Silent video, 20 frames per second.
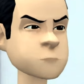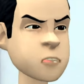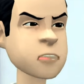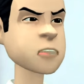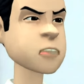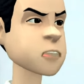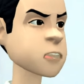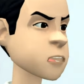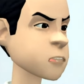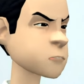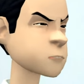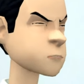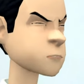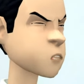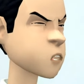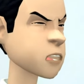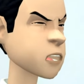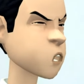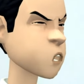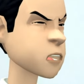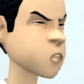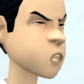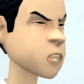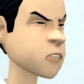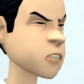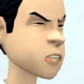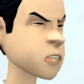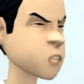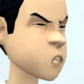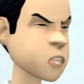Wendy, what are you
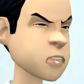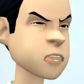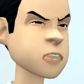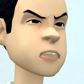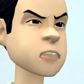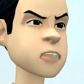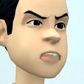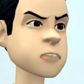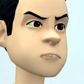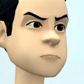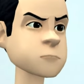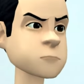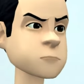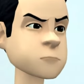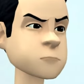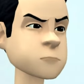even doing here?